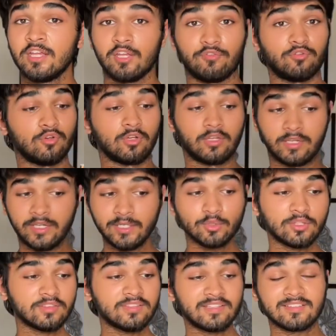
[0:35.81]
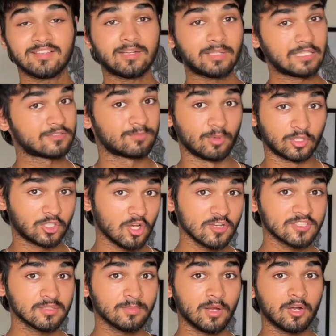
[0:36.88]
If you agree to the things that this book
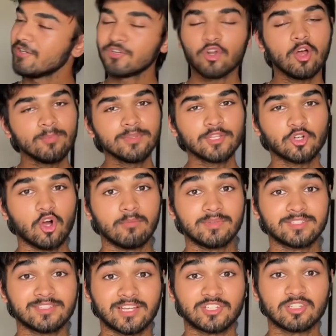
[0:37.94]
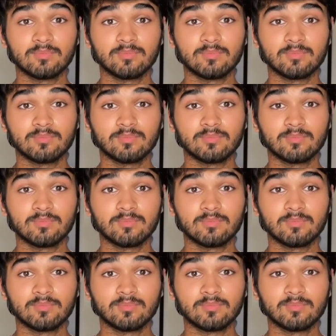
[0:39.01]
talks about, drop in the comment section